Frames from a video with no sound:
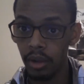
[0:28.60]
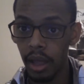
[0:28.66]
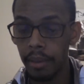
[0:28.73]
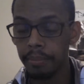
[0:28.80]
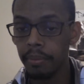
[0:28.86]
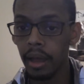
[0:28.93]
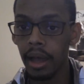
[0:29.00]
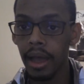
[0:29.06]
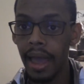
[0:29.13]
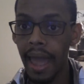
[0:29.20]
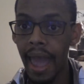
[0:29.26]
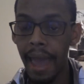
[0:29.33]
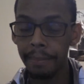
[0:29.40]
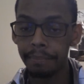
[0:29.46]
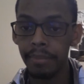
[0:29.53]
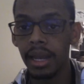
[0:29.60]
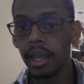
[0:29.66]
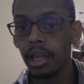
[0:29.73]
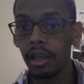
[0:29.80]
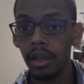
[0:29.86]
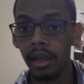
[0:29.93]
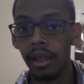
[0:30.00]

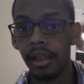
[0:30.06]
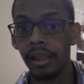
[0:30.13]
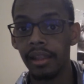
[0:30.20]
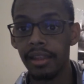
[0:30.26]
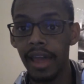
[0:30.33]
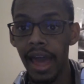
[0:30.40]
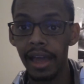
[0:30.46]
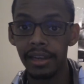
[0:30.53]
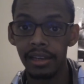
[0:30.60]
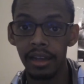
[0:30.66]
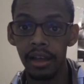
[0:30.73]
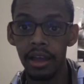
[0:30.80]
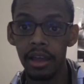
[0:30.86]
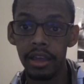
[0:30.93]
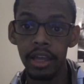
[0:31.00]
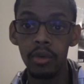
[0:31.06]
admitting that